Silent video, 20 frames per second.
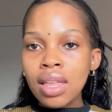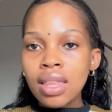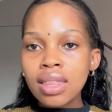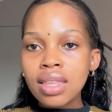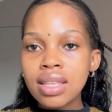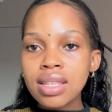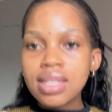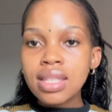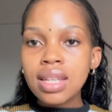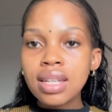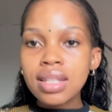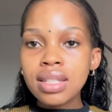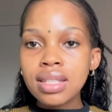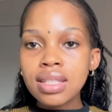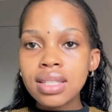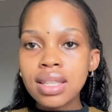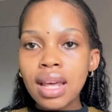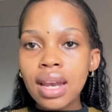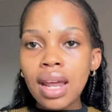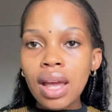the sandals
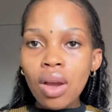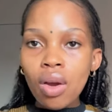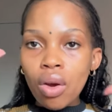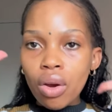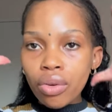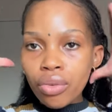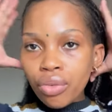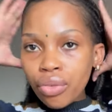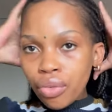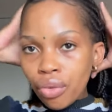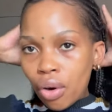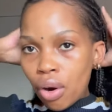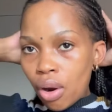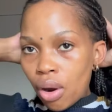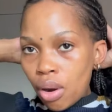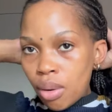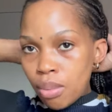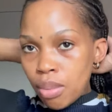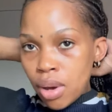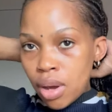that I got
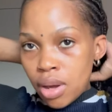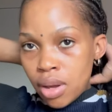from